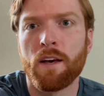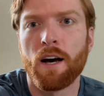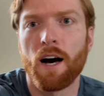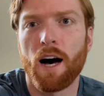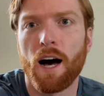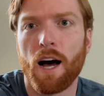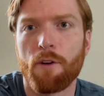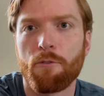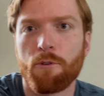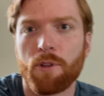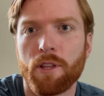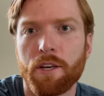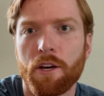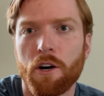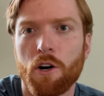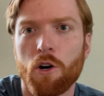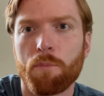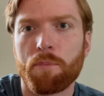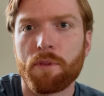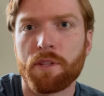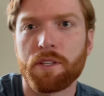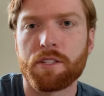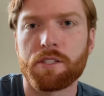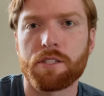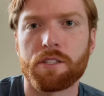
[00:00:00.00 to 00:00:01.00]
I really
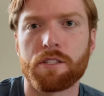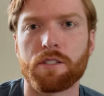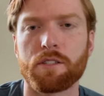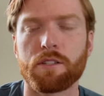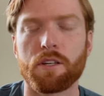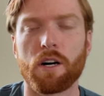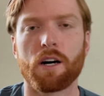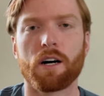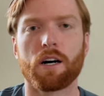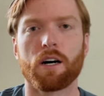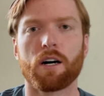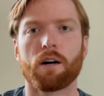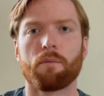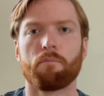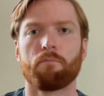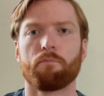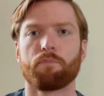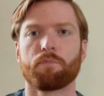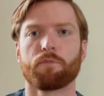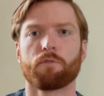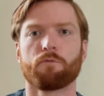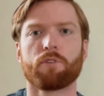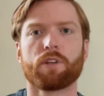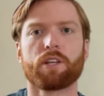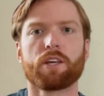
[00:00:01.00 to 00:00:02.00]
hope this
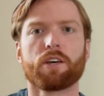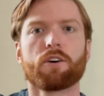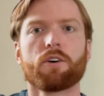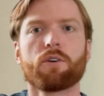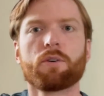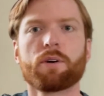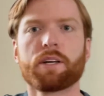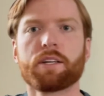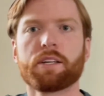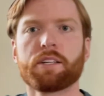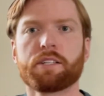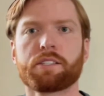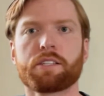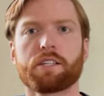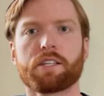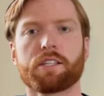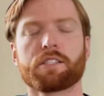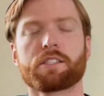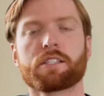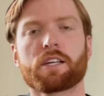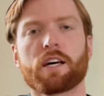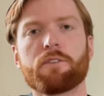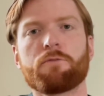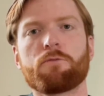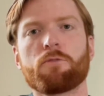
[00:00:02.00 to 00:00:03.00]
video is
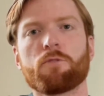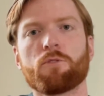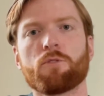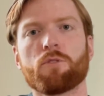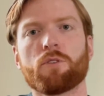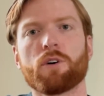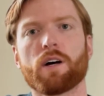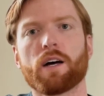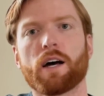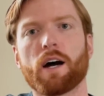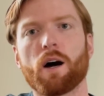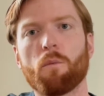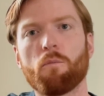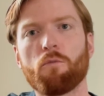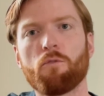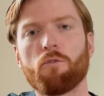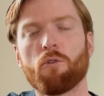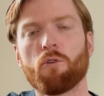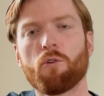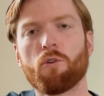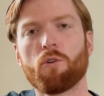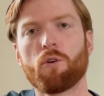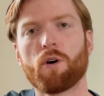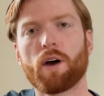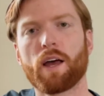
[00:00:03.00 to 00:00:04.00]
insightful,
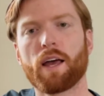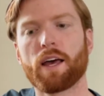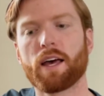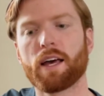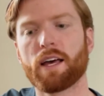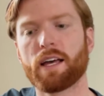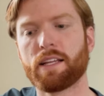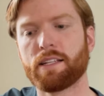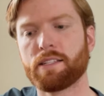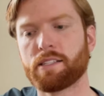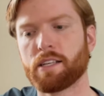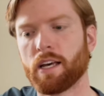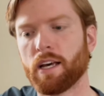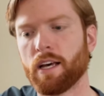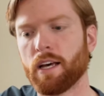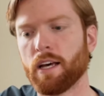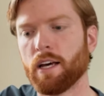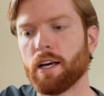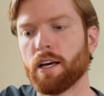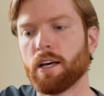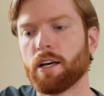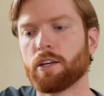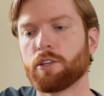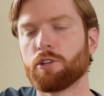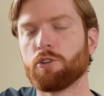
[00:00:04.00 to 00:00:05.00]
helpful, and
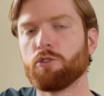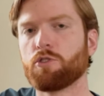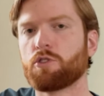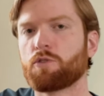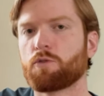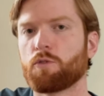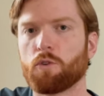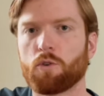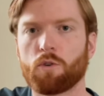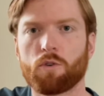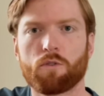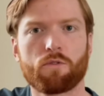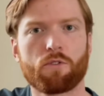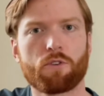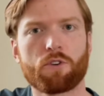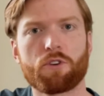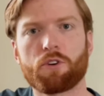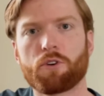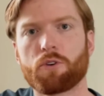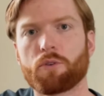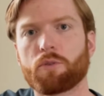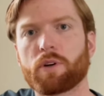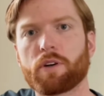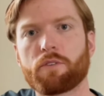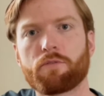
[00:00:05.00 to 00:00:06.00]
useful for
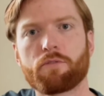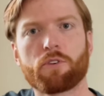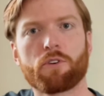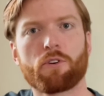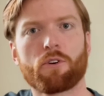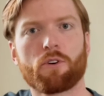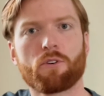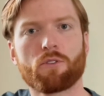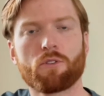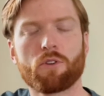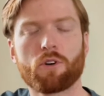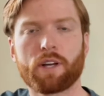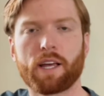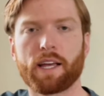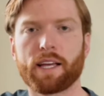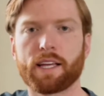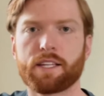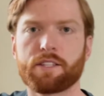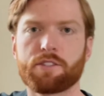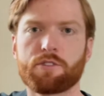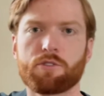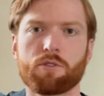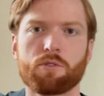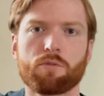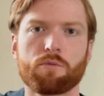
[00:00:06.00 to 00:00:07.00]
you if you're looking
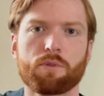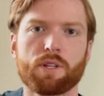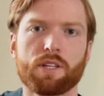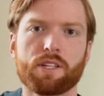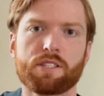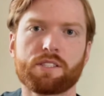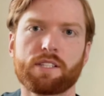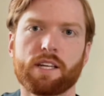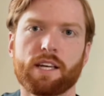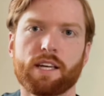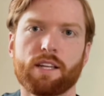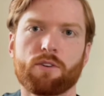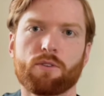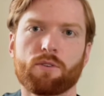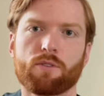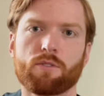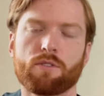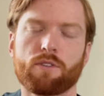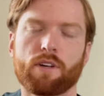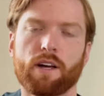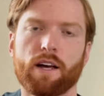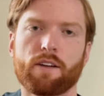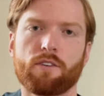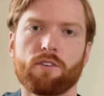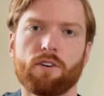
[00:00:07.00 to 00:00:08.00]
into real estate or
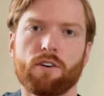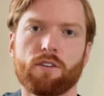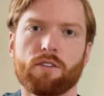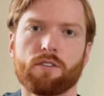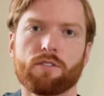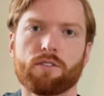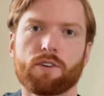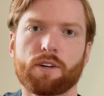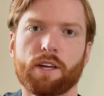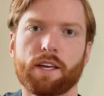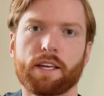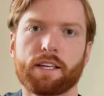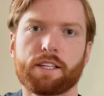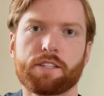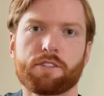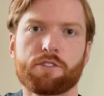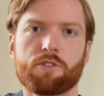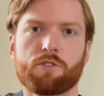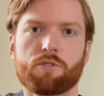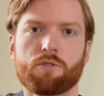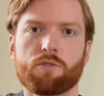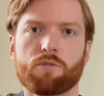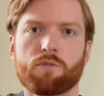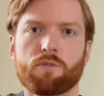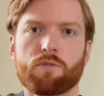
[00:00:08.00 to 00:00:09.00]
at all looking
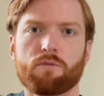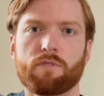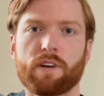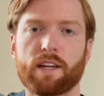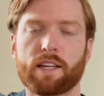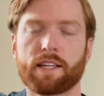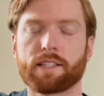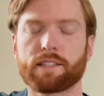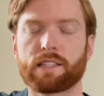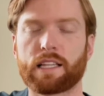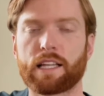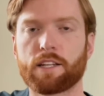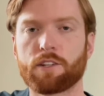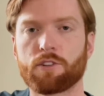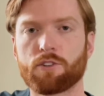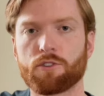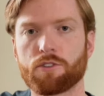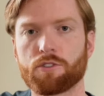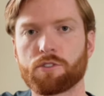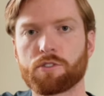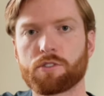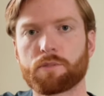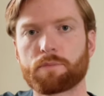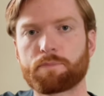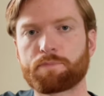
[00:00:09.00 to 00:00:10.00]
into vetting lenders.